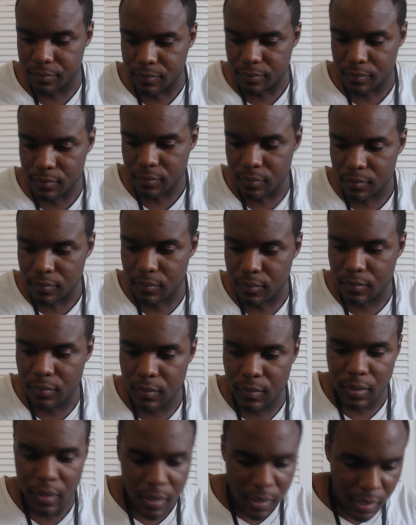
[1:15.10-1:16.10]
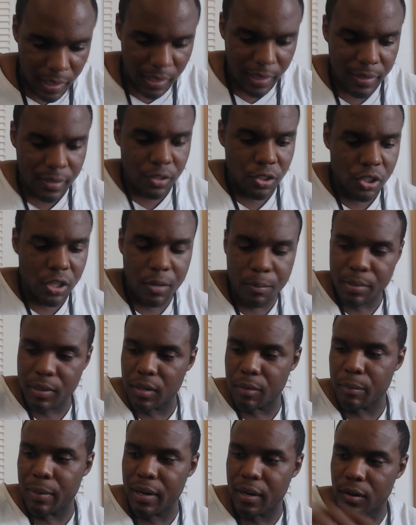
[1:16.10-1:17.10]
Okay. I like the shape of the
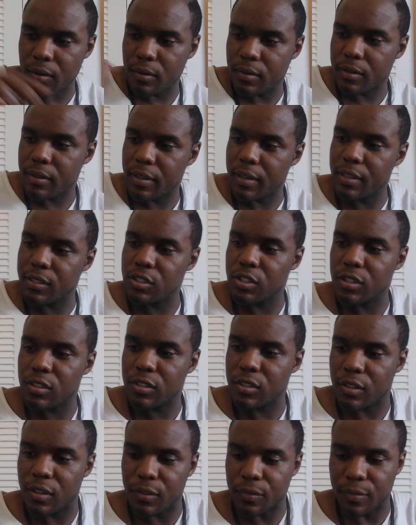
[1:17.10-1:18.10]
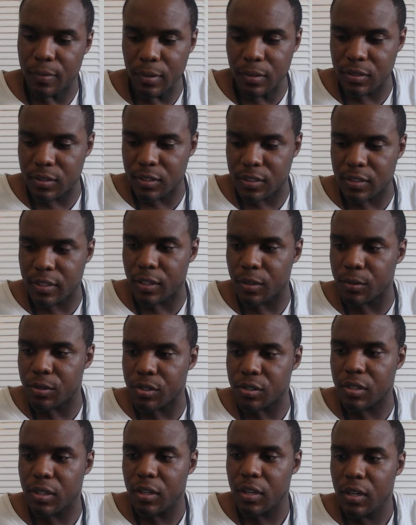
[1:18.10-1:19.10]
bottle. It feels
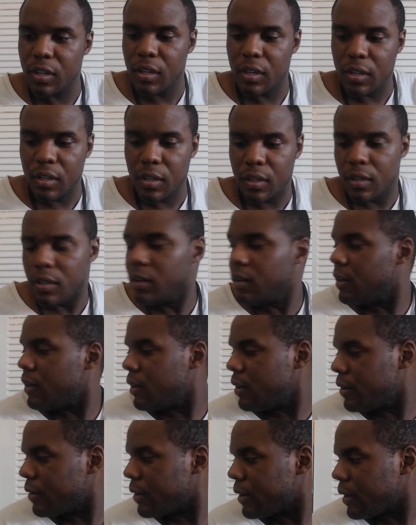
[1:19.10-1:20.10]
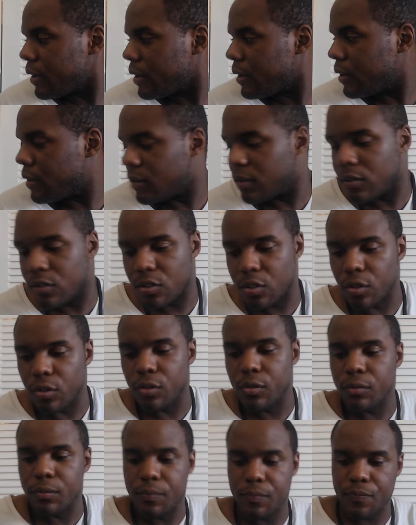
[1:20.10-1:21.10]
distinguished. Okay,
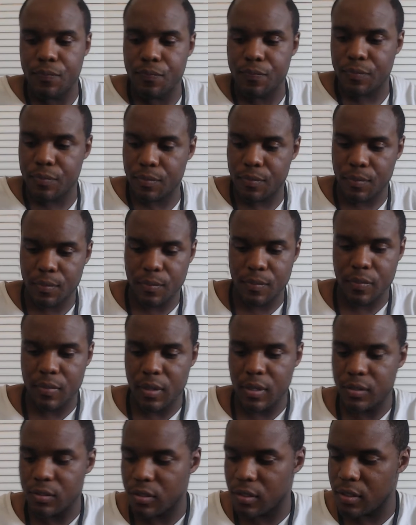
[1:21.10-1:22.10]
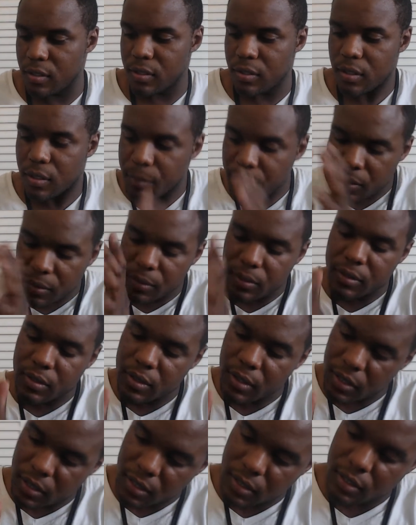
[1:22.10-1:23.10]
so jeez, I'm always
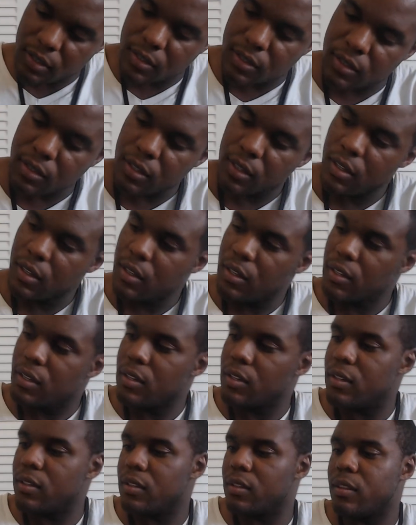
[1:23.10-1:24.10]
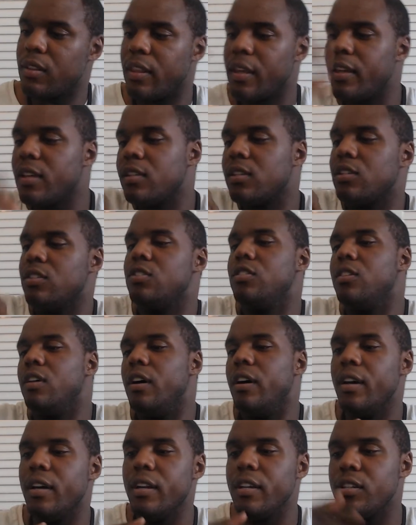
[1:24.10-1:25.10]
getting this
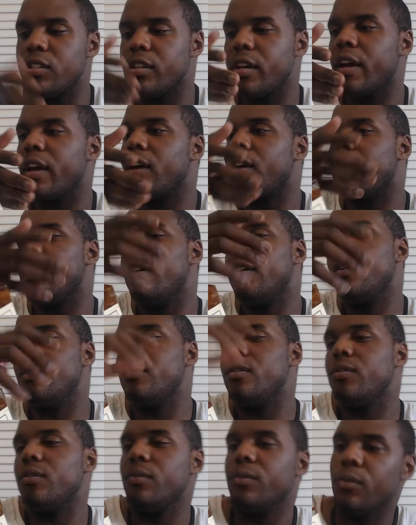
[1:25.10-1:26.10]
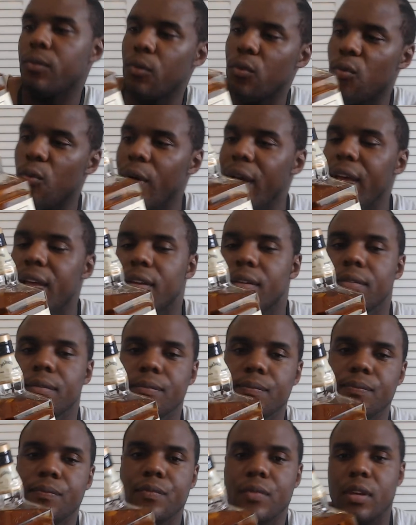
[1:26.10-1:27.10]
honey jack all wet.
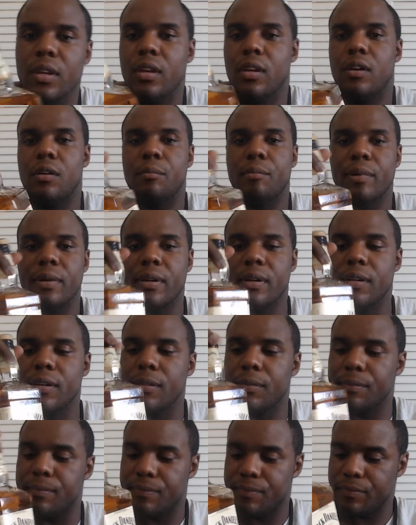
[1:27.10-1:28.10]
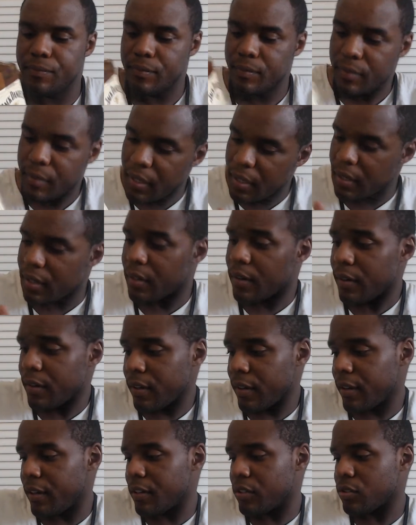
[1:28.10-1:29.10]
But yeah,
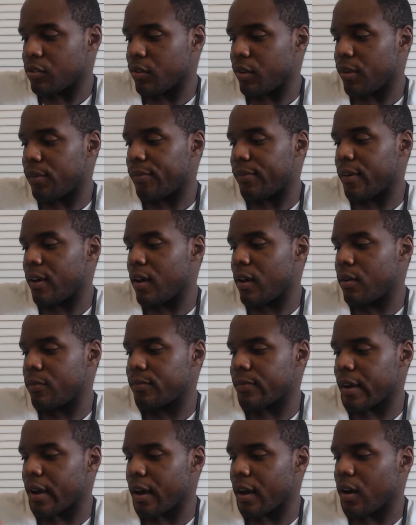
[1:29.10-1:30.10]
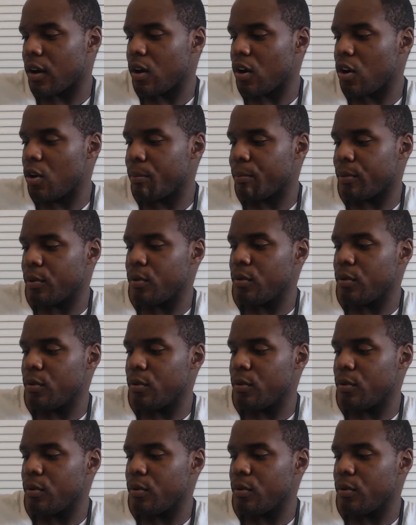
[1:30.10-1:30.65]
and it's 35 alcohol